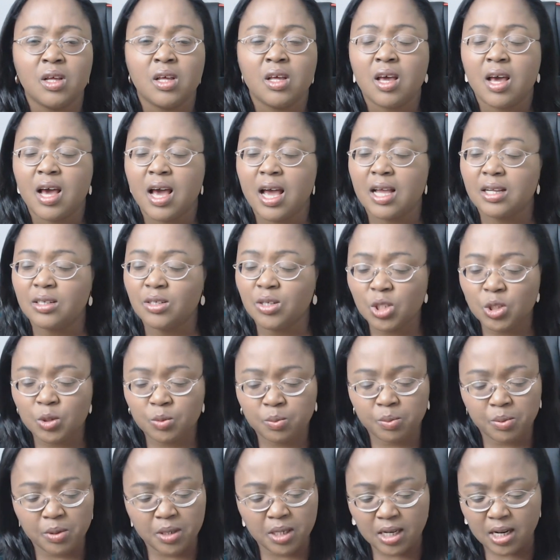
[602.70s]
I
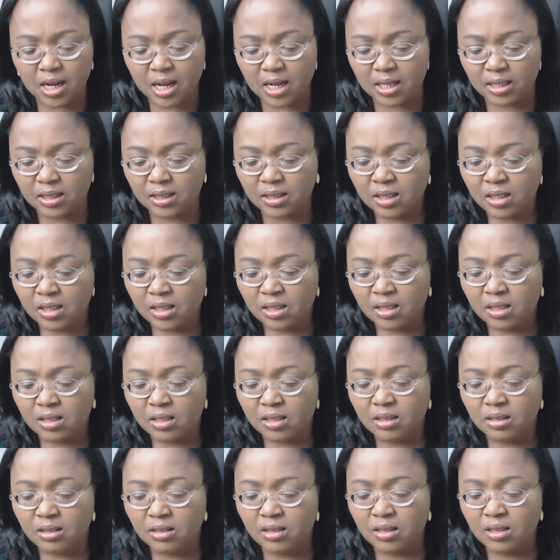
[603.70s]
just pray that
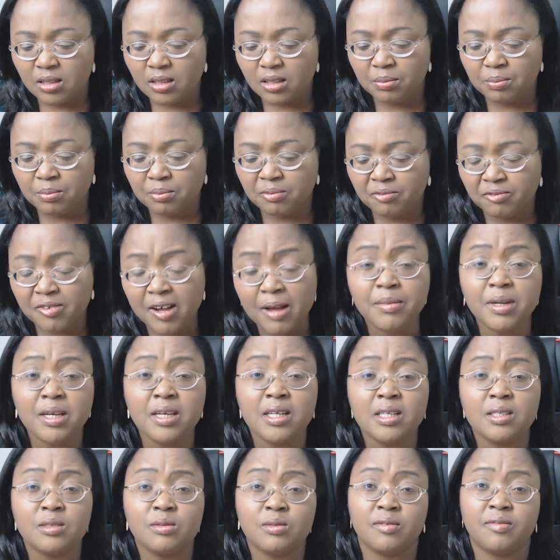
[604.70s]
the
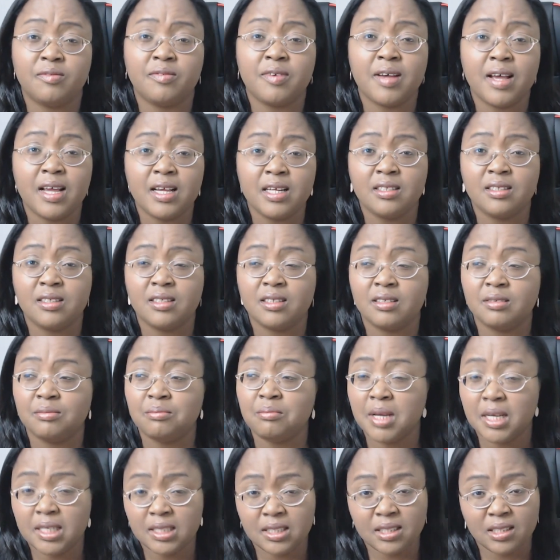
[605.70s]
families will find
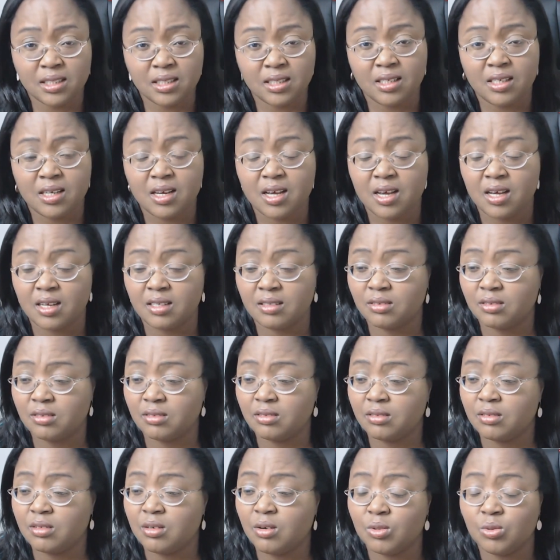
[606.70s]
mercy
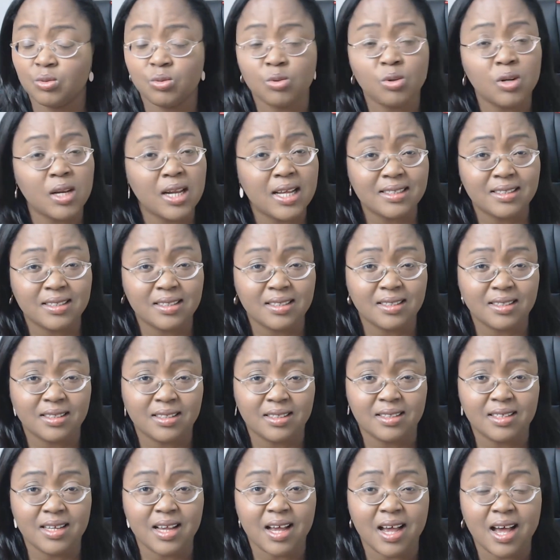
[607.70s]
and condolences
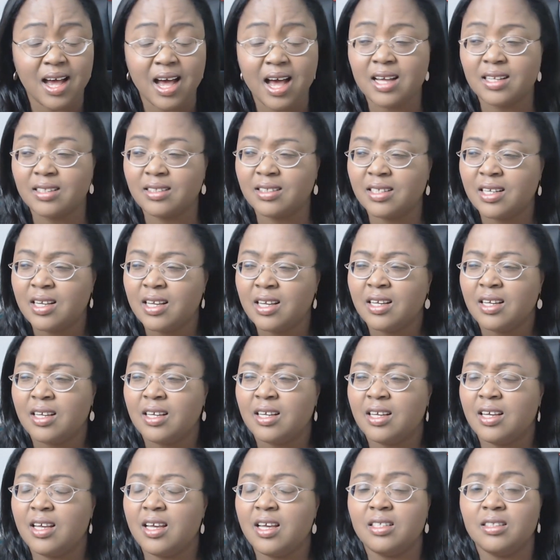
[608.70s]
in their hearts,
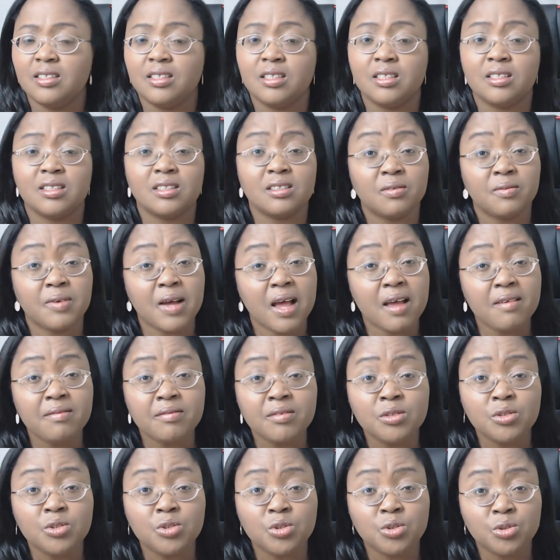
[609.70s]
and the
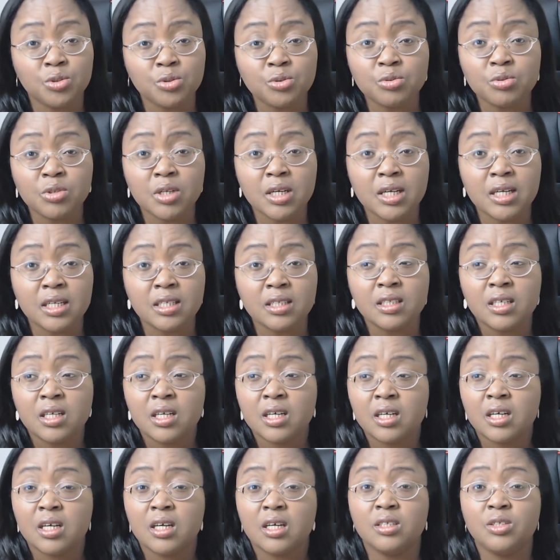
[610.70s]
surviving children,
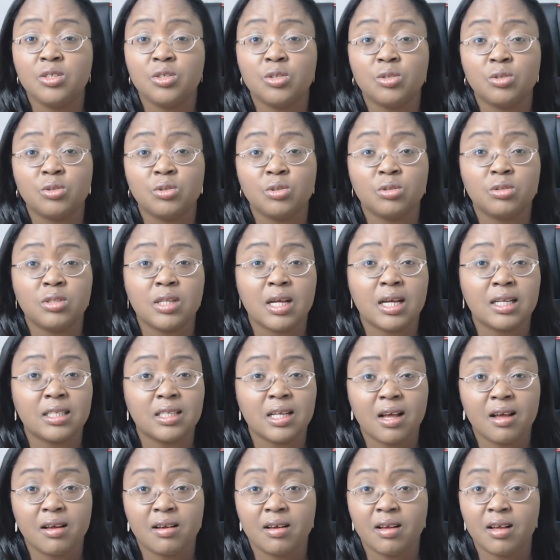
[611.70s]
that
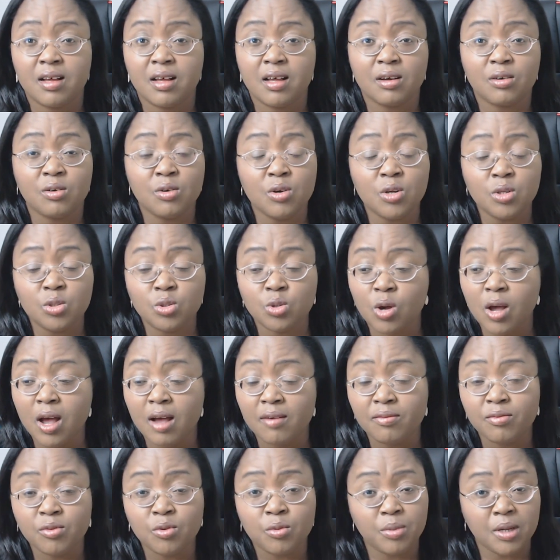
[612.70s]
are going to
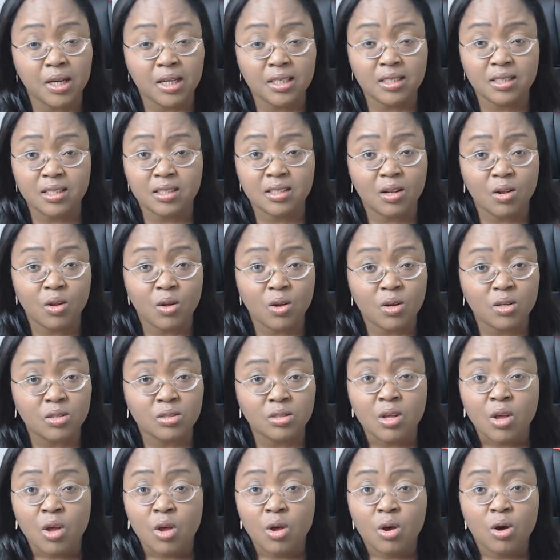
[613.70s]
have to bear this
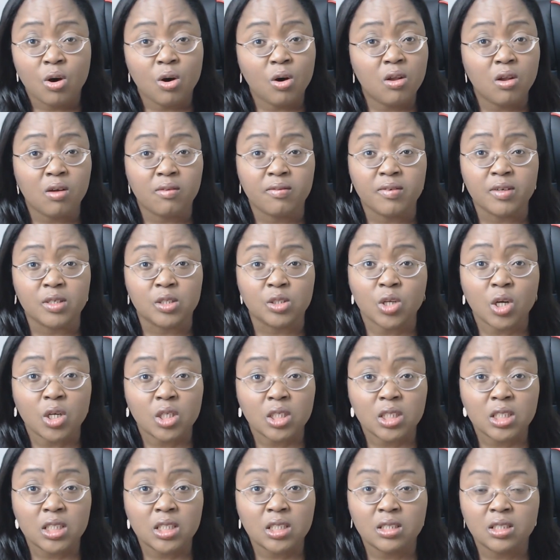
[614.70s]
loss all of a
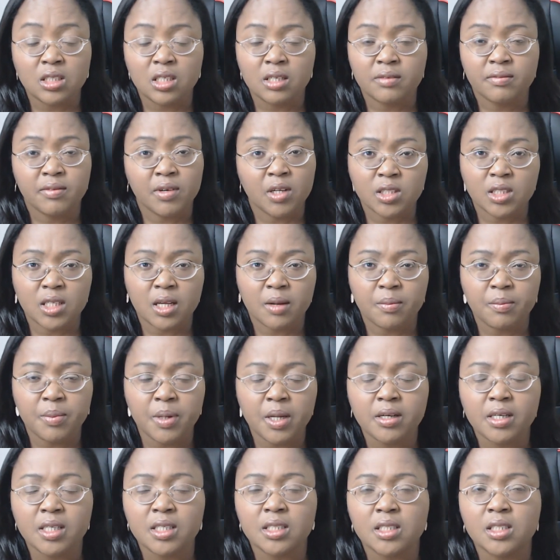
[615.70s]
sudden. They've lost their
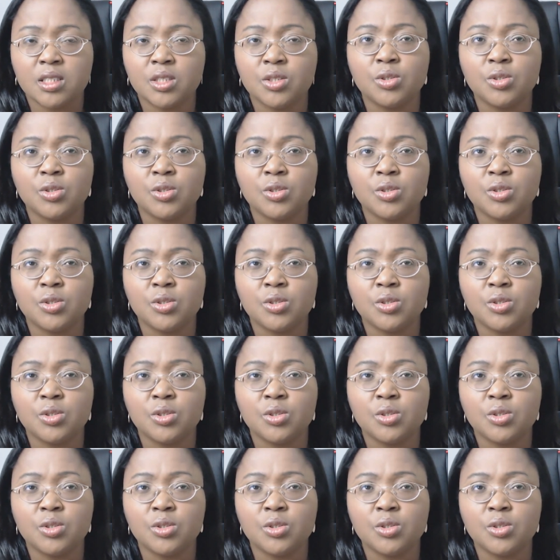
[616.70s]
parents.